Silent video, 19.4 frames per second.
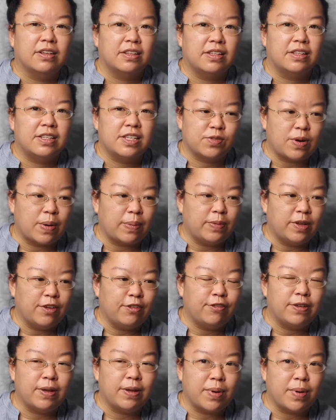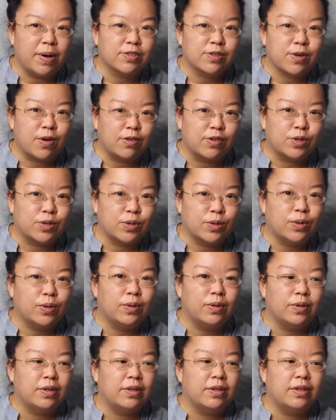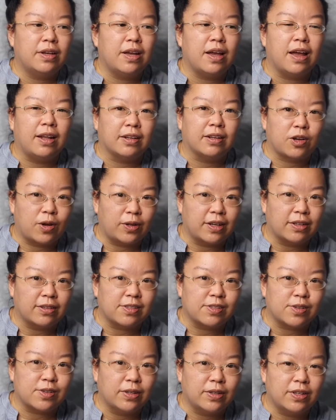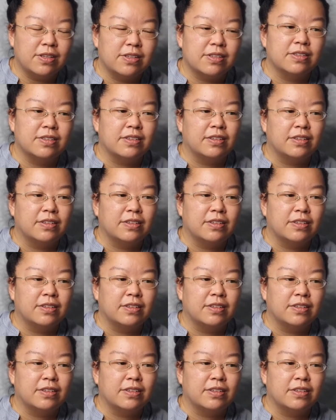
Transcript: disruptive impulse control and conduct disorders,